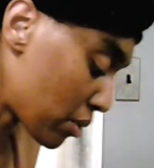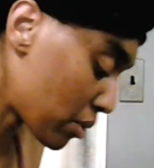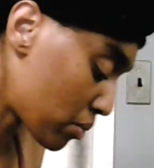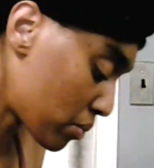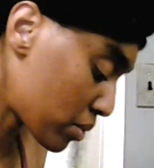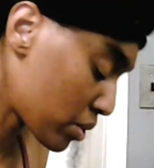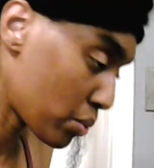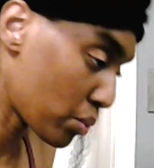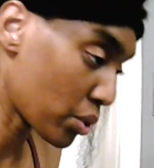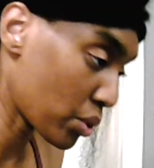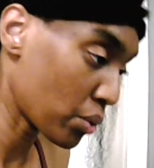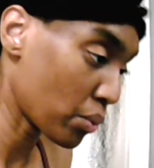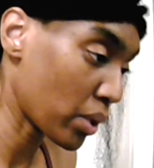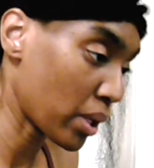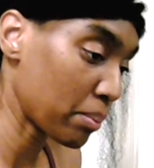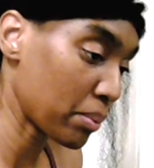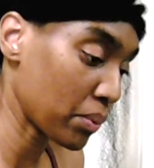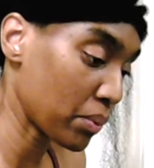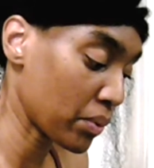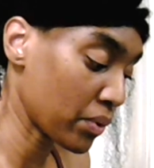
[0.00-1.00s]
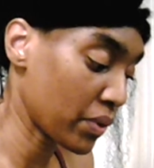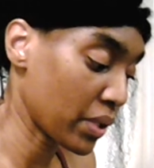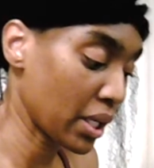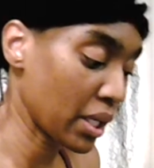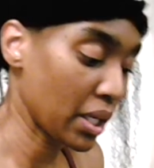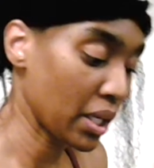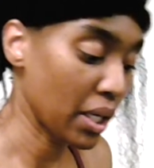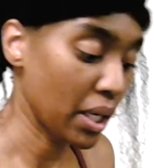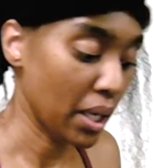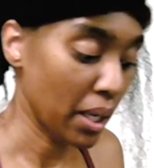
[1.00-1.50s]
don't really want to wipe it with
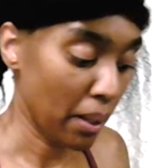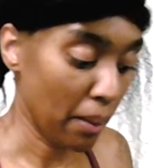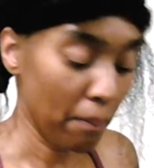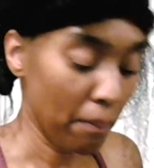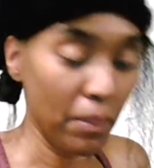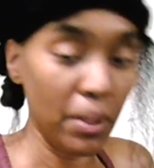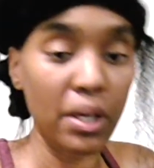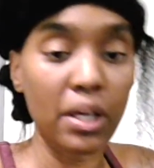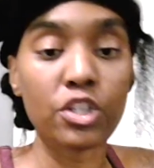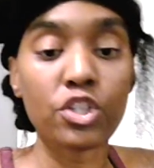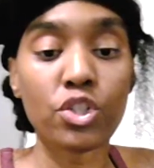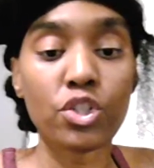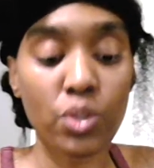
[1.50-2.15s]
that. But as